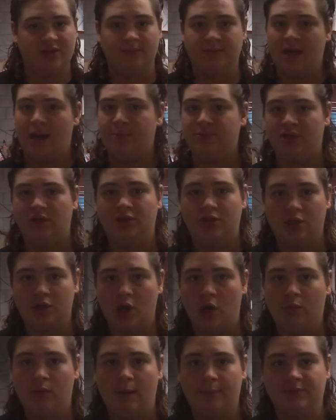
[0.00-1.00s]
Sometimes you need to
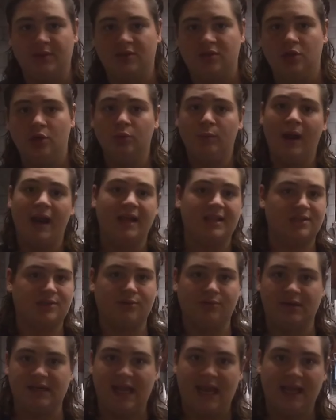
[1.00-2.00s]
go up to 2/8,
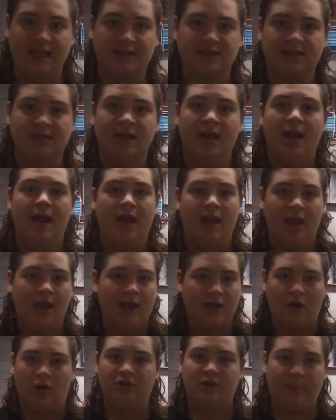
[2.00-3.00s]
3/8.
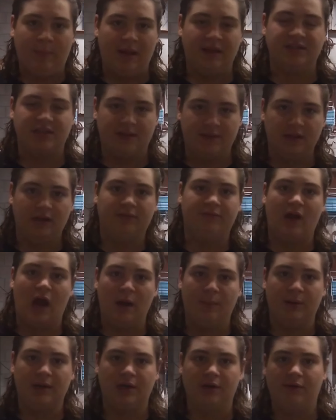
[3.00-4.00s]
It all depends on the
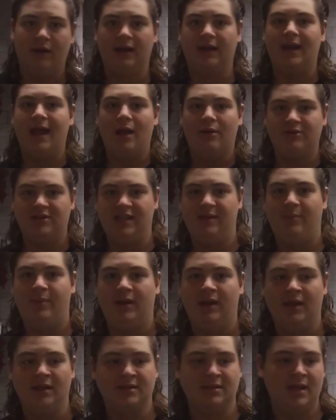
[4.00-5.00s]
environment you're in and how deep
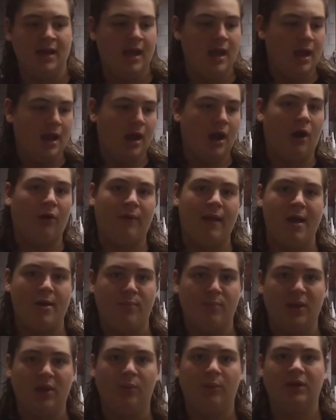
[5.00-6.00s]
it is.
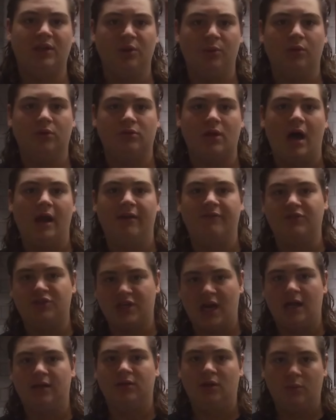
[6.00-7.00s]
Around me, we do a lot of
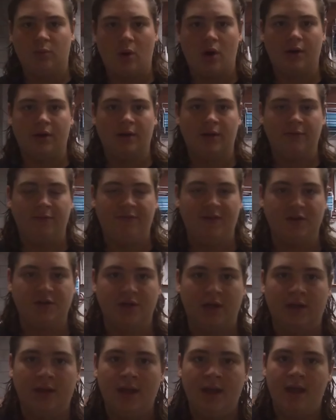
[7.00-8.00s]
shallow water
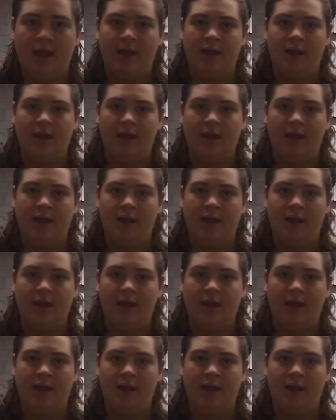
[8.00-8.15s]
fishing,